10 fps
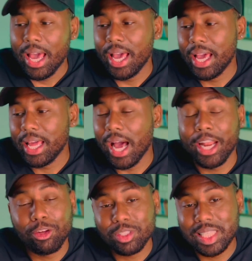And I
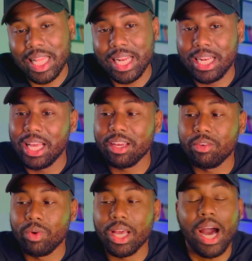don't say that in a
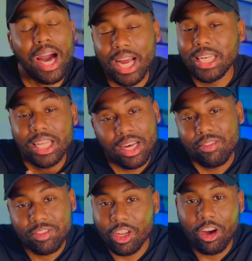negative way. I
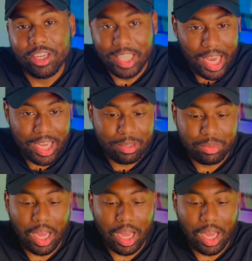love long games.